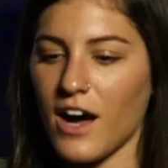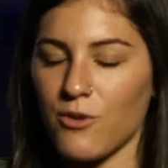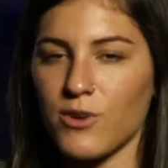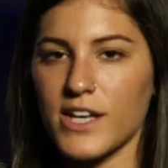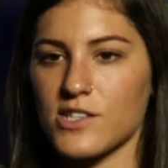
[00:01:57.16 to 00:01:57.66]

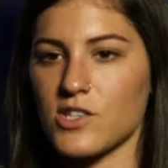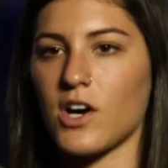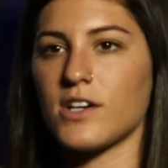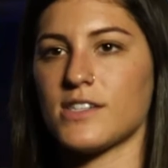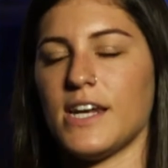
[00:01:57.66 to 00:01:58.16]
I write
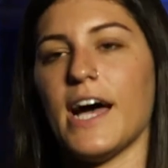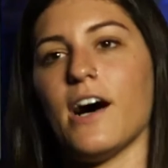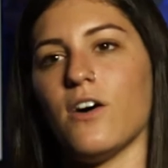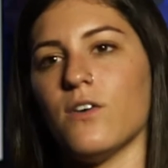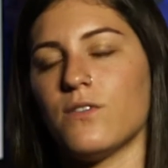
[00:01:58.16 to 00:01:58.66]
songs
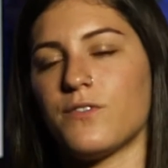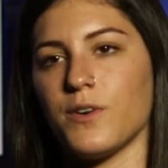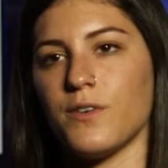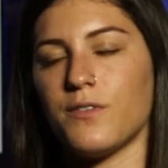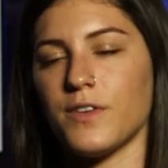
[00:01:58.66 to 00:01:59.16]
now
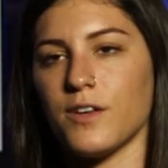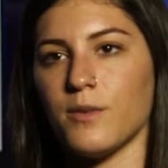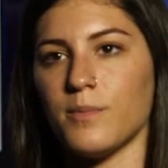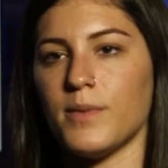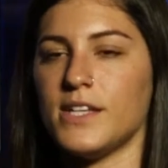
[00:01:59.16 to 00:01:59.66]
for
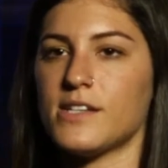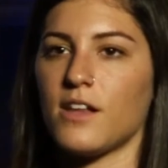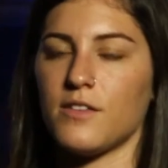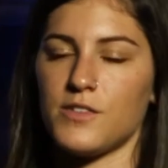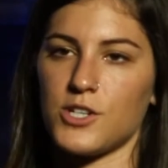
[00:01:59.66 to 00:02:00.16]
film and
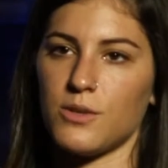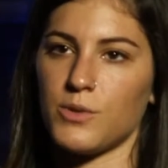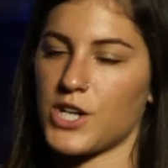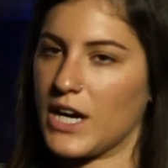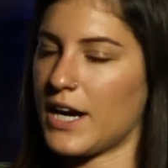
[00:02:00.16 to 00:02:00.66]
television,
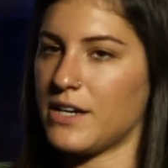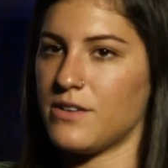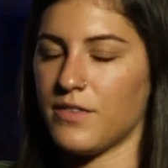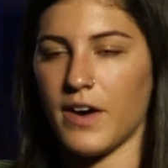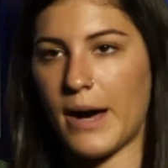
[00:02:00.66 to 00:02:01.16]
which I kind
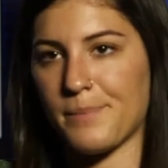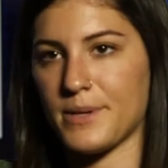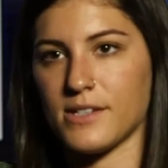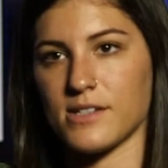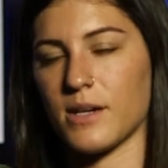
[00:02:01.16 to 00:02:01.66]
of
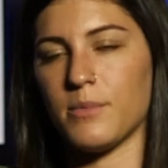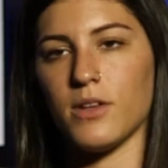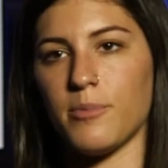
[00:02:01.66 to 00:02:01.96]
happened to stumble